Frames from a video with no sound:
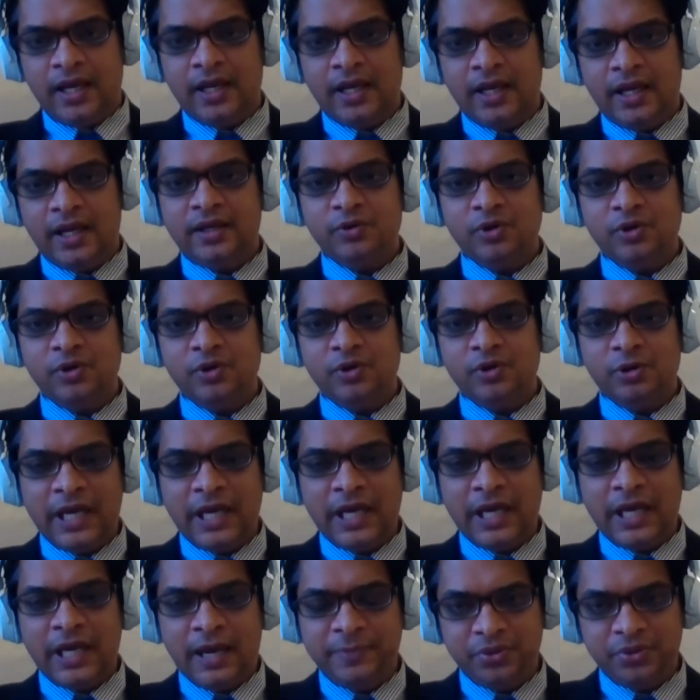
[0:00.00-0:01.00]
And you will
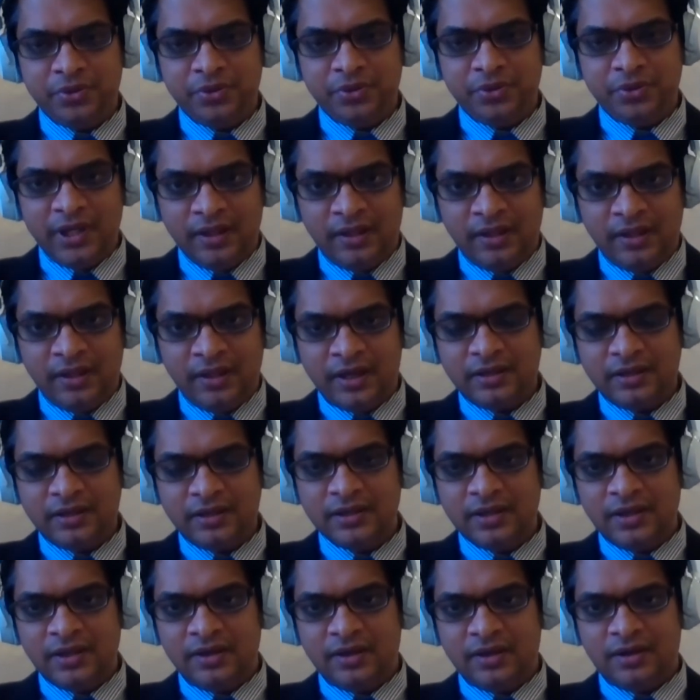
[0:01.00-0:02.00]
be happy to hear
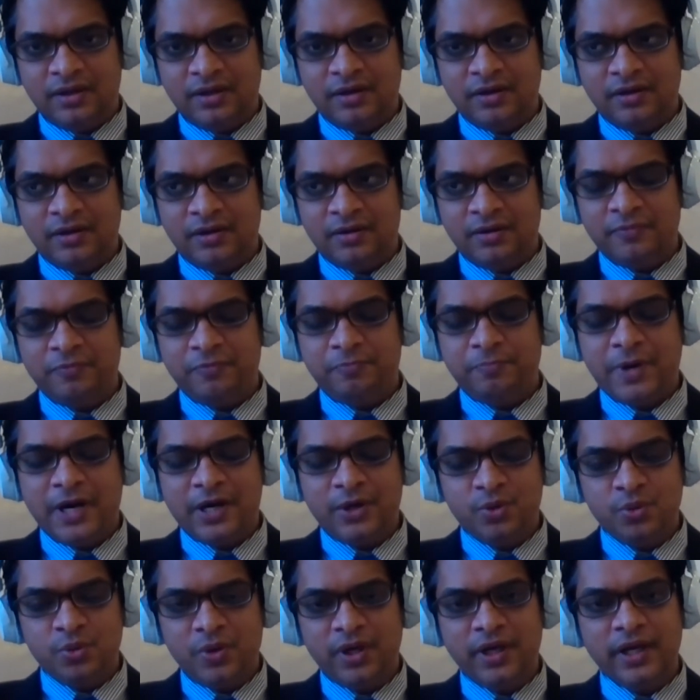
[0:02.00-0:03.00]
that uh,
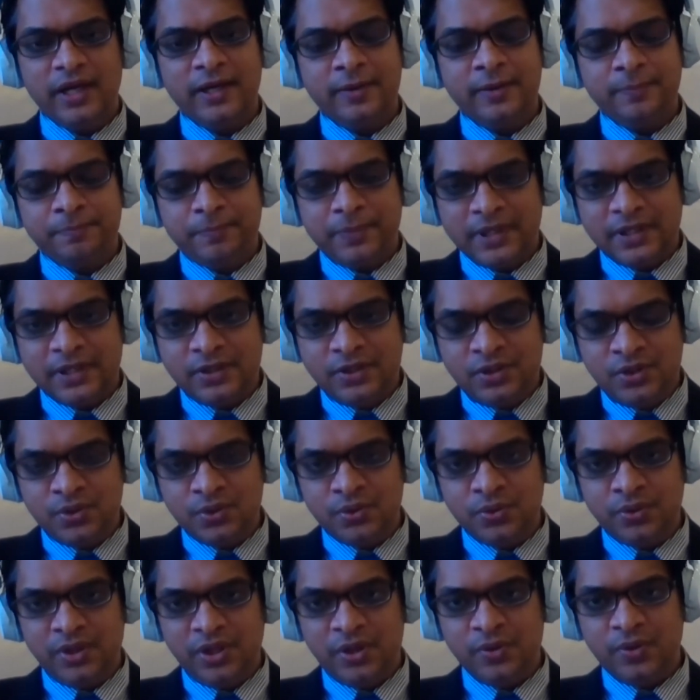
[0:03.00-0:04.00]
part one and part
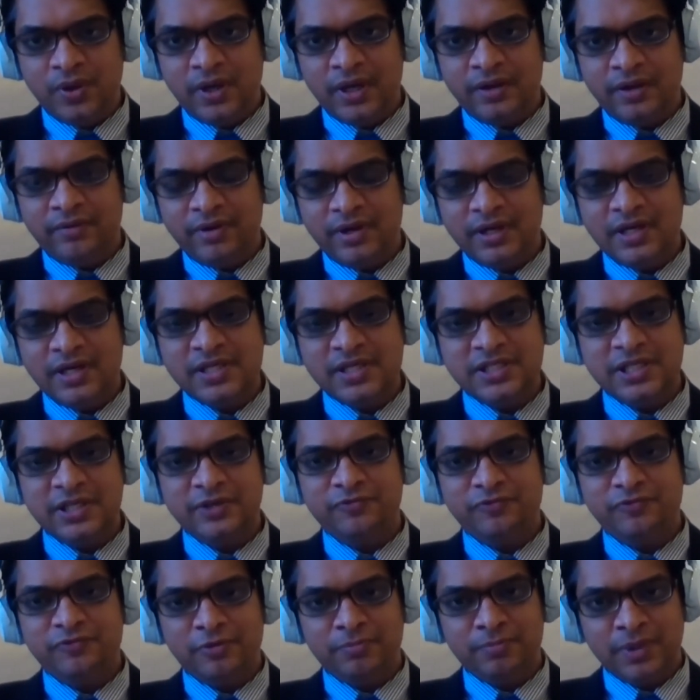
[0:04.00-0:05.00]
two, you can release
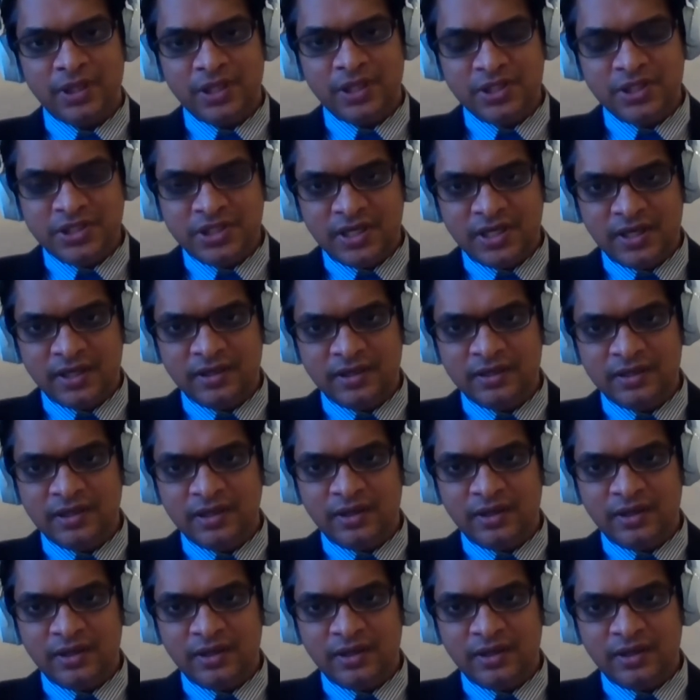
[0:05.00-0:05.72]
it from Malaysia.